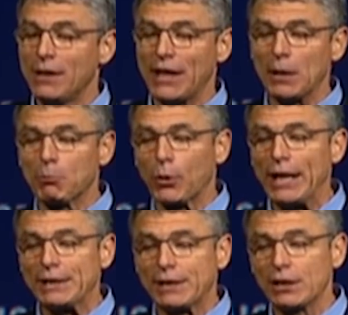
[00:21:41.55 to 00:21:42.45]
that
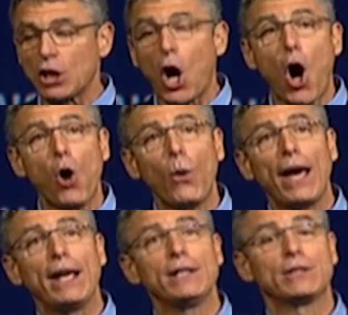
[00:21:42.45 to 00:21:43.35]
embraces
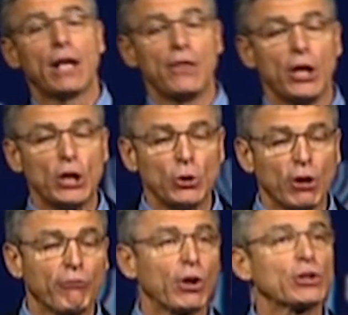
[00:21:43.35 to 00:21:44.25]
always the
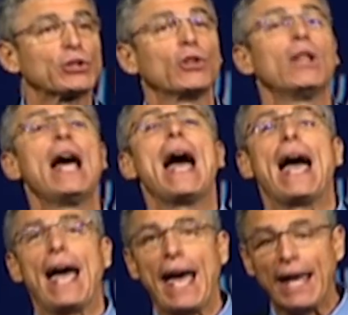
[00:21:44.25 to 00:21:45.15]
universal
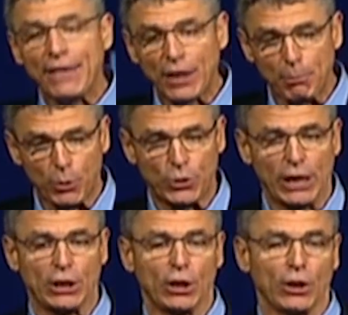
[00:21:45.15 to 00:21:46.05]
and the
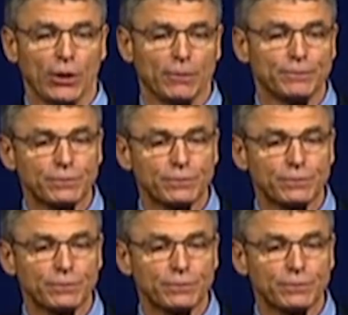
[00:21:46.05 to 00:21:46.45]
particular.